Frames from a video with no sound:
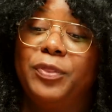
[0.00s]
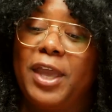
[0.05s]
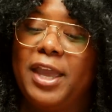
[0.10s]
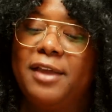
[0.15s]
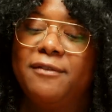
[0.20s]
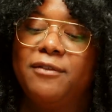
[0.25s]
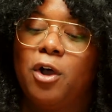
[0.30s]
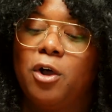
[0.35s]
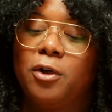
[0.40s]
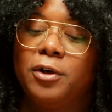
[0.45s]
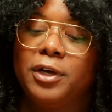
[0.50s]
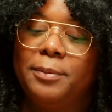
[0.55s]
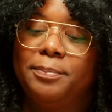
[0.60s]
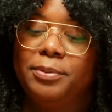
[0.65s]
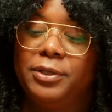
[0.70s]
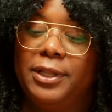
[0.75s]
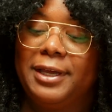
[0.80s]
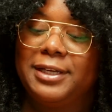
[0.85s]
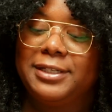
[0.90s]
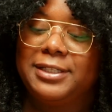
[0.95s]
they've already
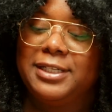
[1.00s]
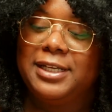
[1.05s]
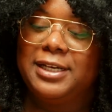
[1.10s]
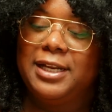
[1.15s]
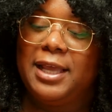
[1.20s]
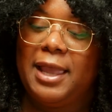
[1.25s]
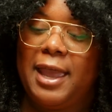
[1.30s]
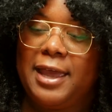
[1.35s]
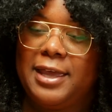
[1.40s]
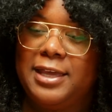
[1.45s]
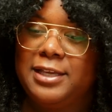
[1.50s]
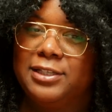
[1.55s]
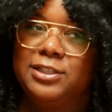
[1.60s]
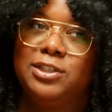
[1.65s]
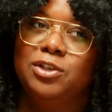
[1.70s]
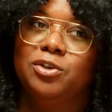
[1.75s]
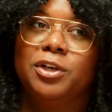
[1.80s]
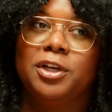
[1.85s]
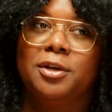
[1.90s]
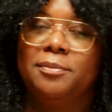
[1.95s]
planted ha is
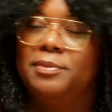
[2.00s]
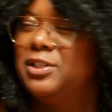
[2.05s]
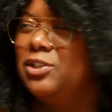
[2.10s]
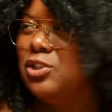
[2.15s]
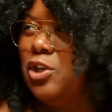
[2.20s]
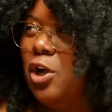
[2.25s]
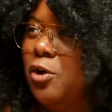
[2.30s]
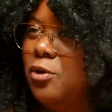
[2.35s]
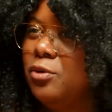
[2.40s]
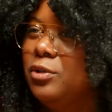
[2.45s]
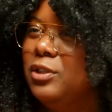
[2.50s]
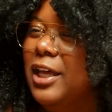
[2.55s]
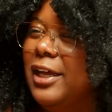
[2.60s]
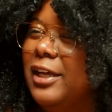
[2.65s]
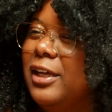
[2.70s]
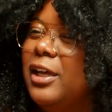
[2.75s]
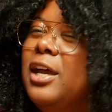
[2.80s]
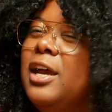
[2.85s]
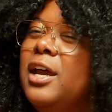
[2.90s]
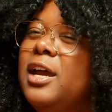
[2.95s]
still going to be sowed.
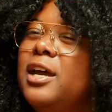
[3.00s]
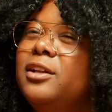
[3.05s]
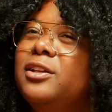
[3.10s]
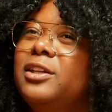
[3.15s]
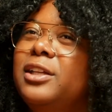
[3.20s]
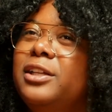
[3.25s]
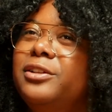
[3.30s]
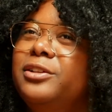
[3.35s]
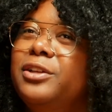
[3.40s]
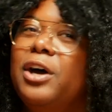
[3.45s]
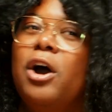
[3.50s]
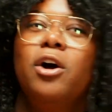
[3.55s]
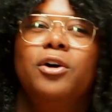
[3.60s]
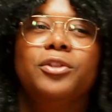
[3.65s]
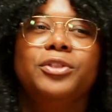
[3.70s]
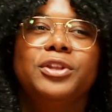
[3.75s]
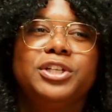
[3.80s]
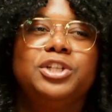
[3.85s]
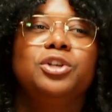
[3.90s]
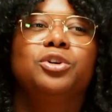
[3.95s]
Like right. all
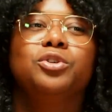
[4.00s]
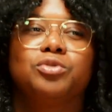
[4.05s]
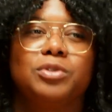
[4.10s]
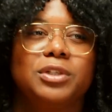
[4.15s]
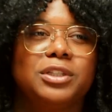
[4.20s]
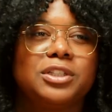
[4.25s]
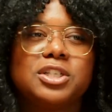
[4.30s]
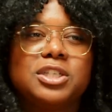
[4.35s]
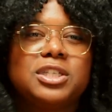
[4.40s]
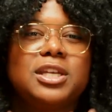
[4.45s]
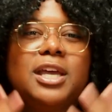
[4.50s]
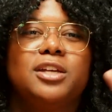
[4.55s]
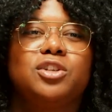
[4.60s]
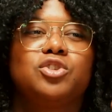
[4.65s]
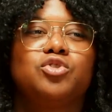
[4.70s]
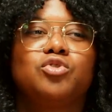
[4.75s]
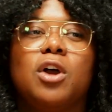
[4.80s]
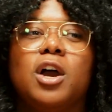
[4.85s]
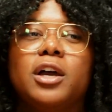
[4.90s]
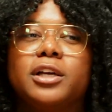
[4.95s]
the children, just like
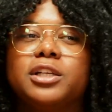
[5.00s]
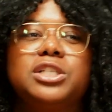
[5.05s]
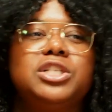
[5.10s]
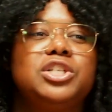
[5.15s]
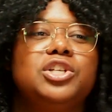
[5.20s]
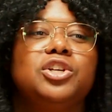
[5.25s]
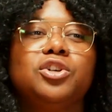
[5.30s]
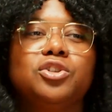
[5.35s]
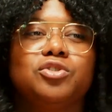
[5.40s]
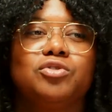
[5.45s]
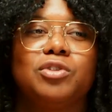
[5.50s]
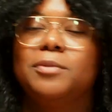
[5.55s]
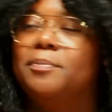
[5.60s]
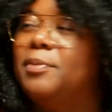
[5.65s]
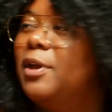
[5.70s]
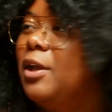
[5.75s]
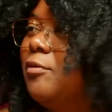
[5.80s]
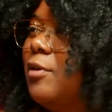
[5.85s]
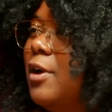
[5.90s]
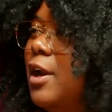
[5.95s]
Strong's yeah, children. Yeah, but those
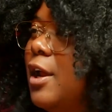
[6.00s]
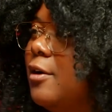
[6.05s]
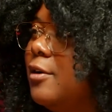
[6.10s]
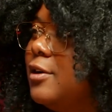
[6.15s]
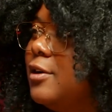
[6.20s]
aren't Rhaenyra's.